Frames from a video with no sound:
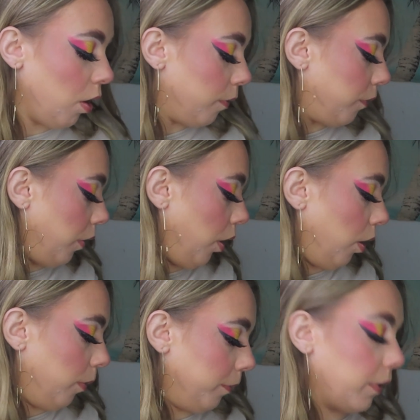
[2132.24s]

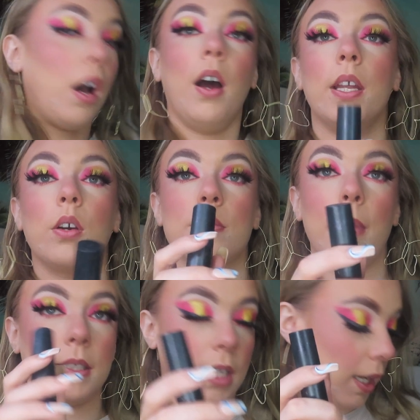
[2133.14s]
from Kylie
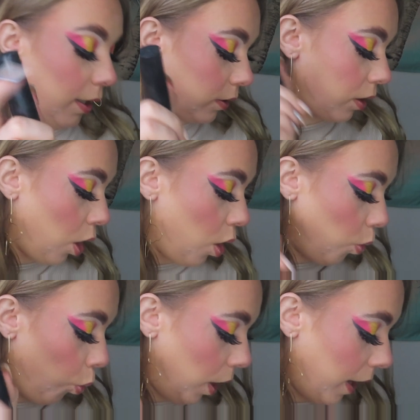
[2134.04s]
Cosmetics
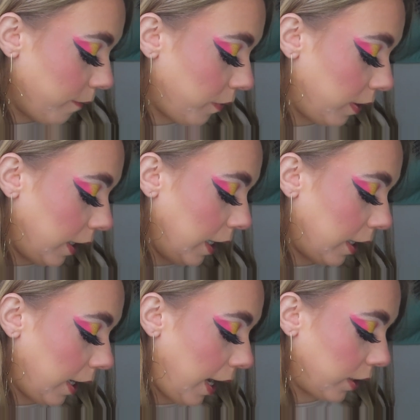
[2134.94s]
with the
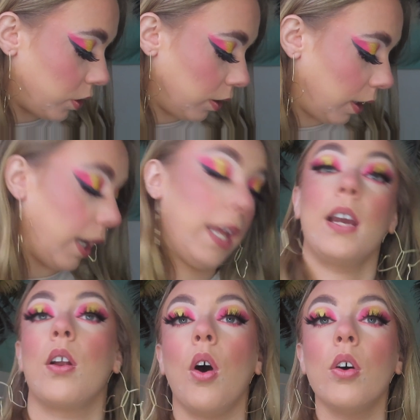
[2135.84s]
Collection Clear
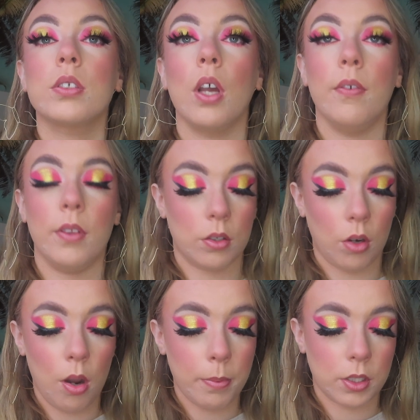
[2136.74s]
Gloss over the
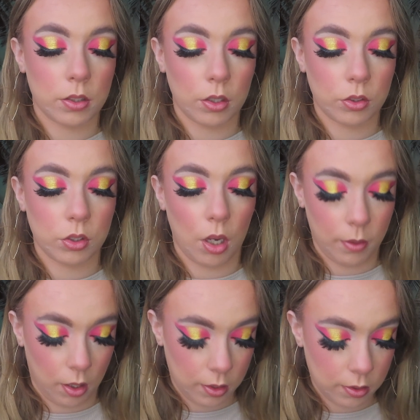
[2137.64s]
top. It just looks so
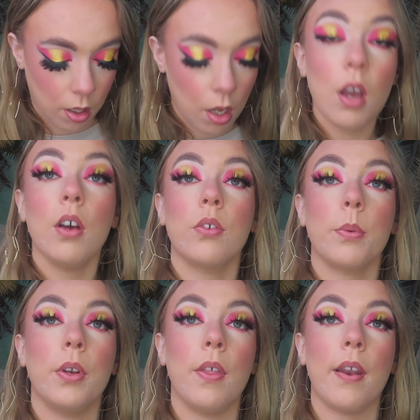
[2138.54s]
nice. So I'm
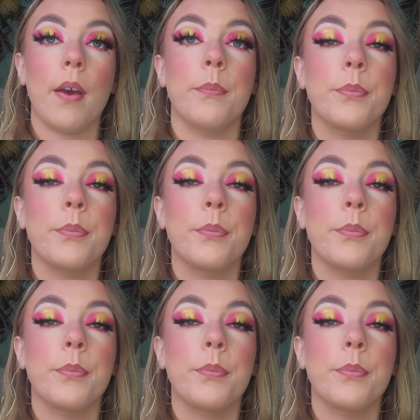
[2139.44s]
gonna do that now.